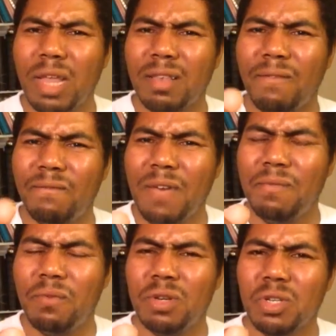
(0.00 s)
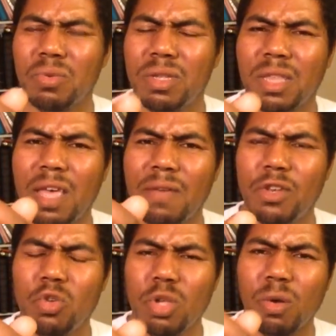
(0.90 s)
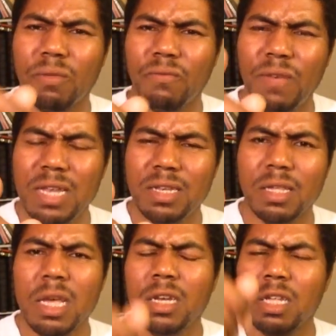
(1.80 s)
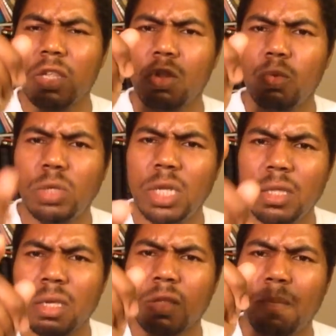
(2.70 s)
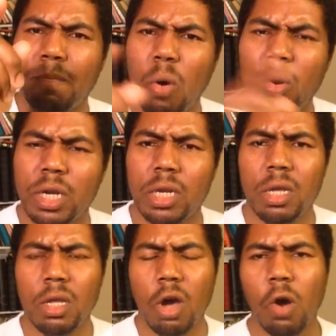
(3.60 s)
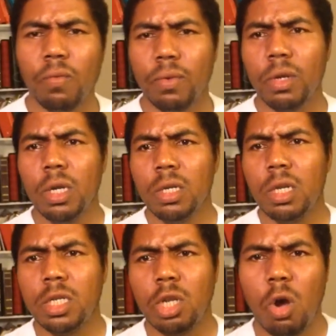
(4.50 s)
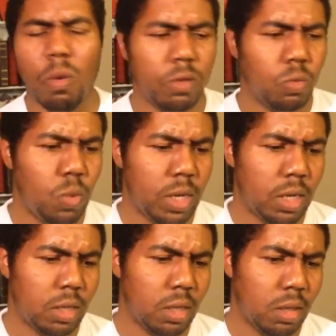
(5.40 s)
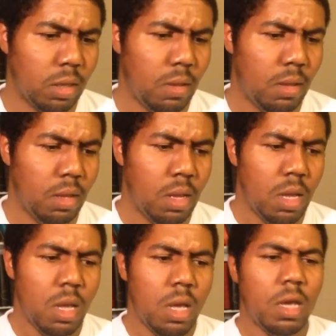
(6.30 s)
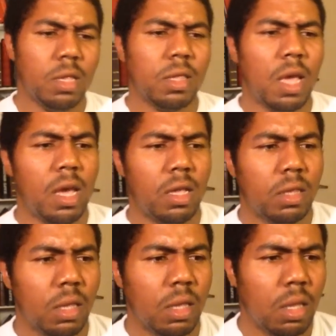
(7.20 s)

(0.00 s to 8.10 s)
that the faithful and discreet slave in New York was feeding us. This is who Jesus appointed over the Jehovah's Witnesses. It says,